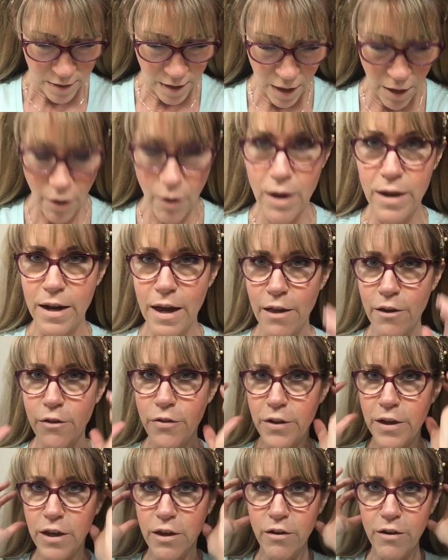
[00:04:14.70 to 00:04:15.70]
So another
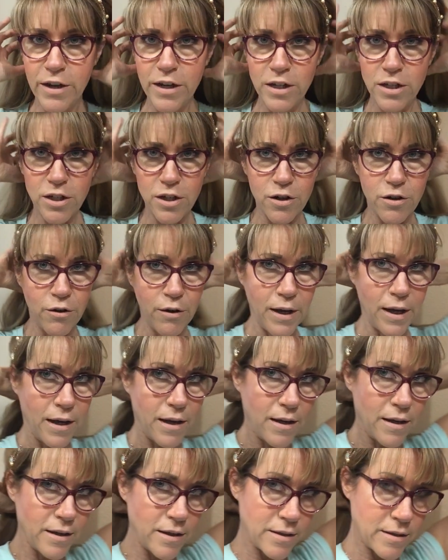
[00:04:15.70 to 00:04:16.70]
thing you can do
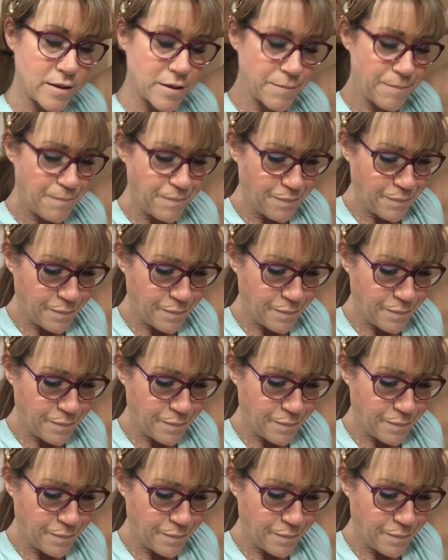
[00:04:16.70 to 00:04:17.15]
is